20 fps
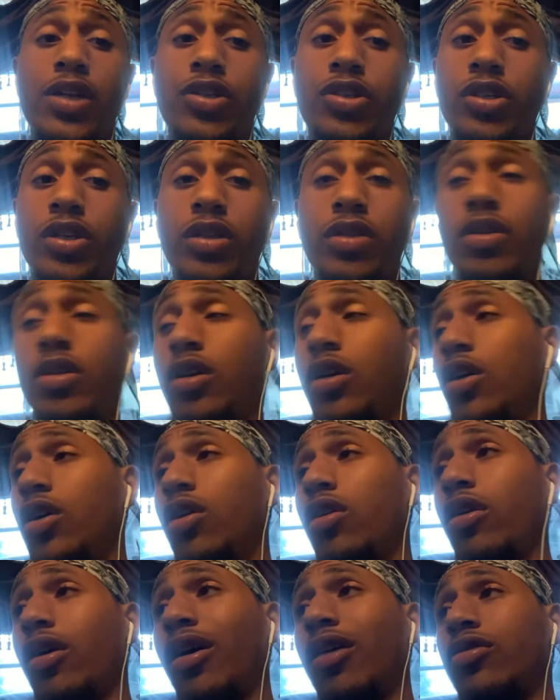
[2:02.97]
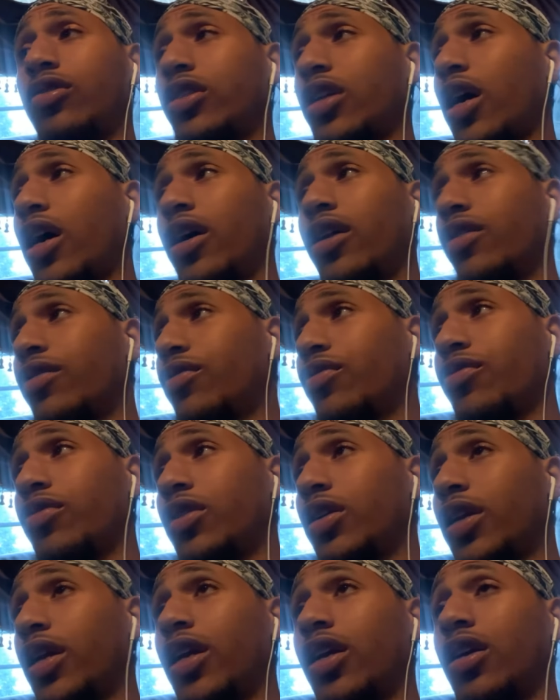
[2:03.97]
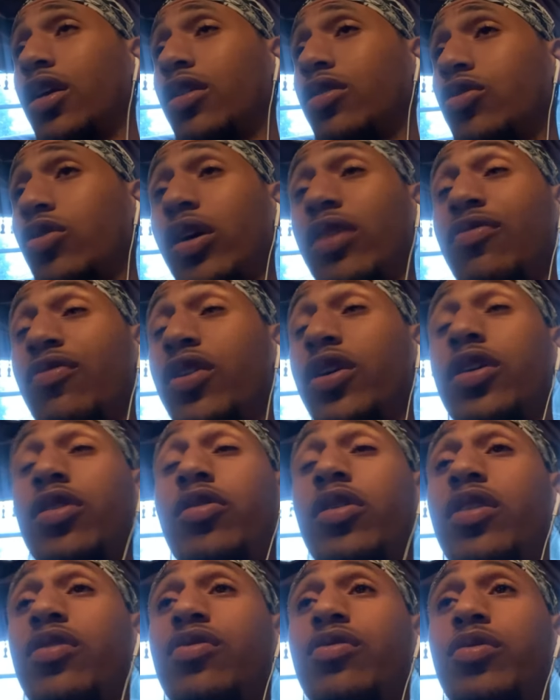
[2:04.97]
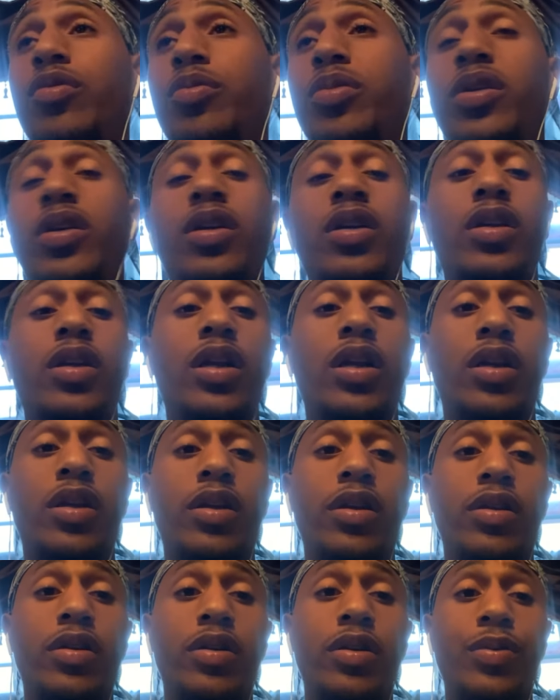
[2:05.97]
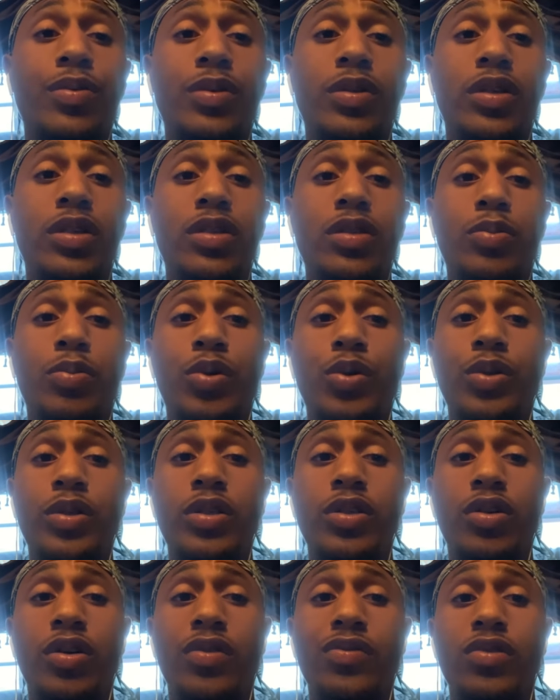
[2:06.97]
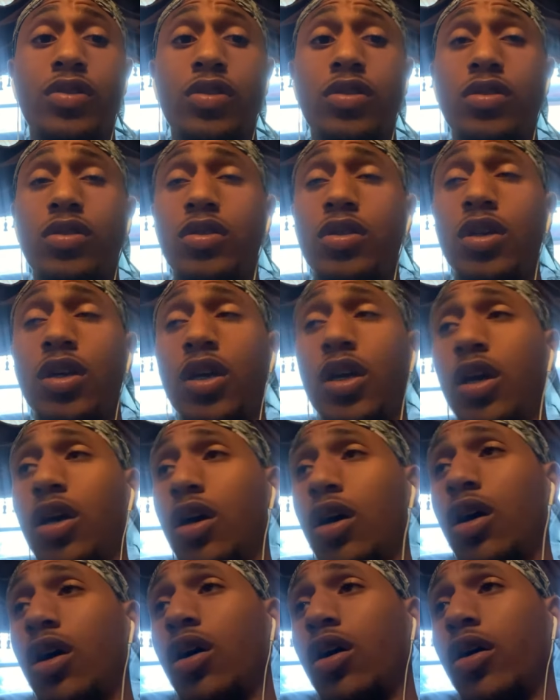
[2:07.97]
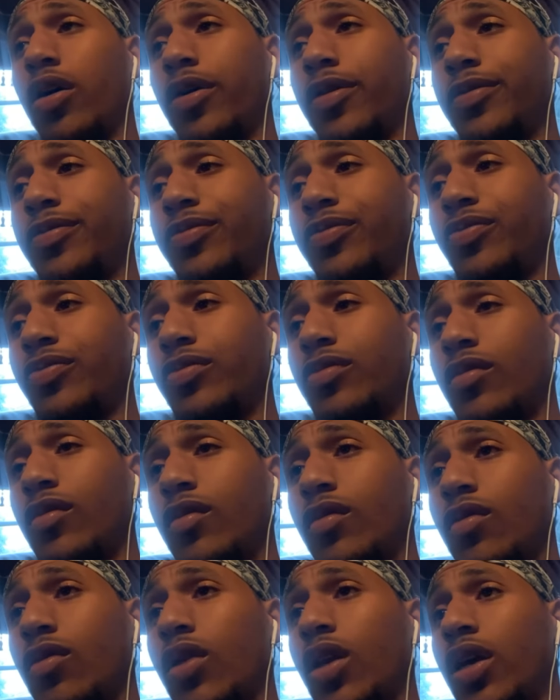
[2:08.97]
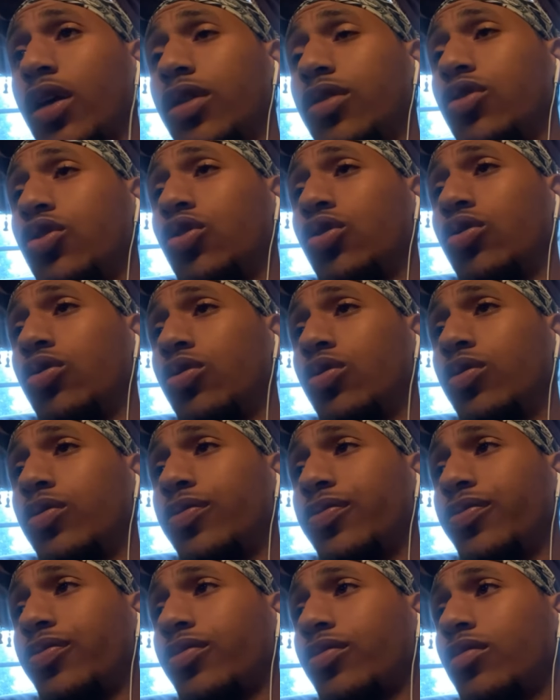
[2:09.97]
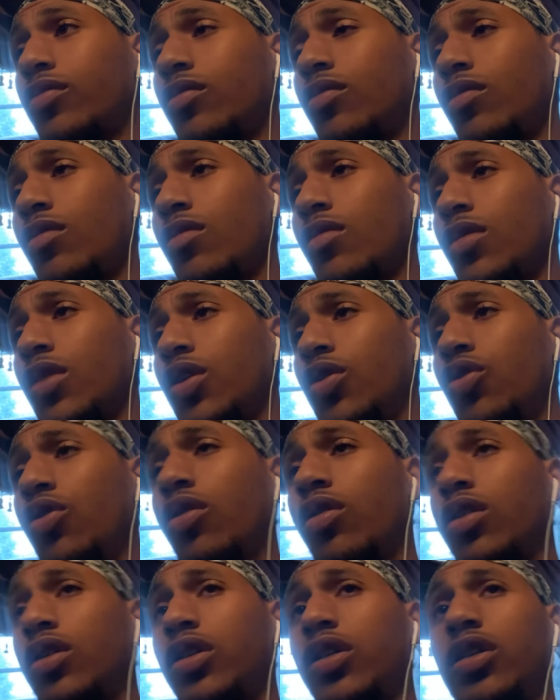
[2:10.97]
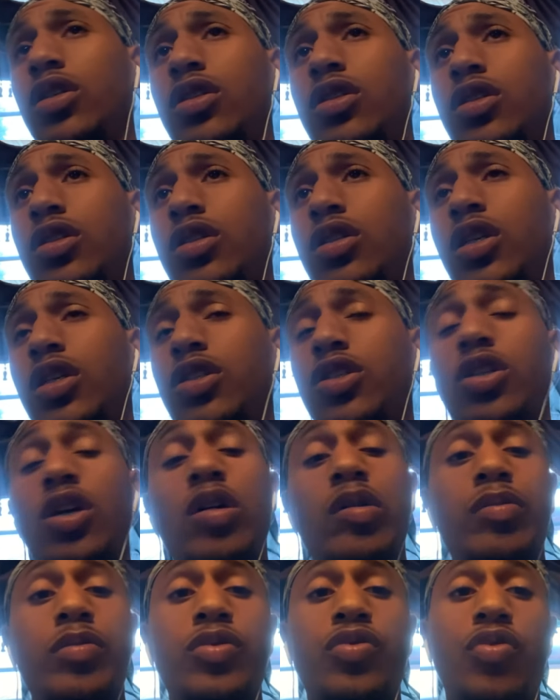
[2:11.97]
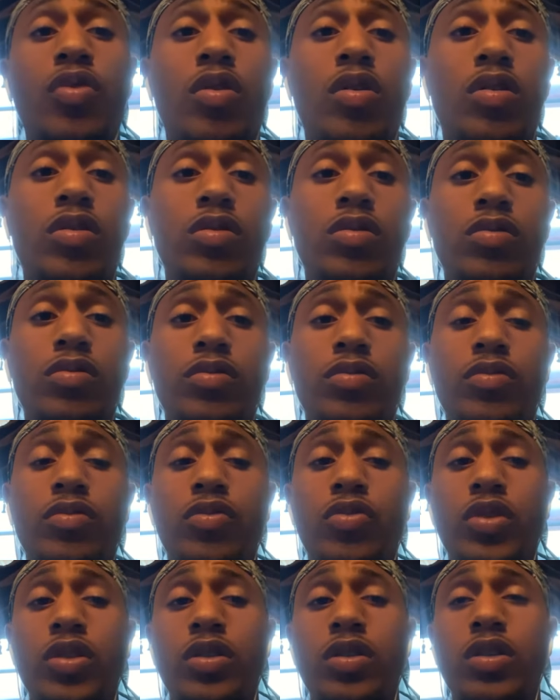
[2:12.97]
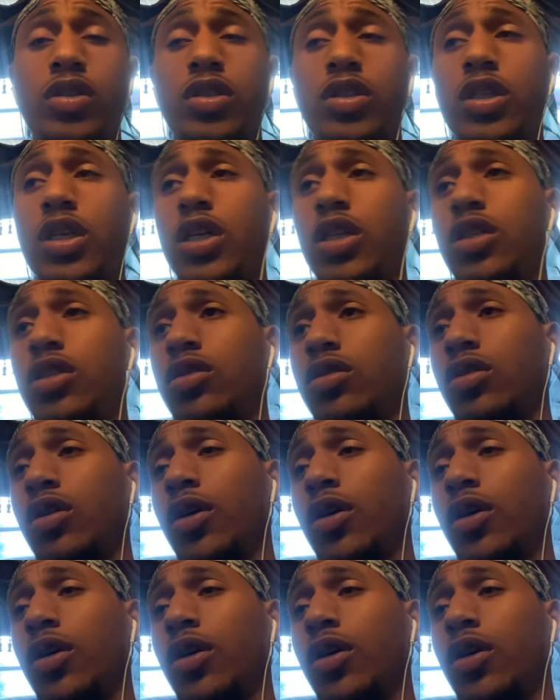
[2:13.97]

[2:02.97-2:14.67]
shit outside of Connecticut. So I'm very grateful to be in Connecticut and deal with these police officers. Um, and two, you can clearly see that something was wrong with this lady,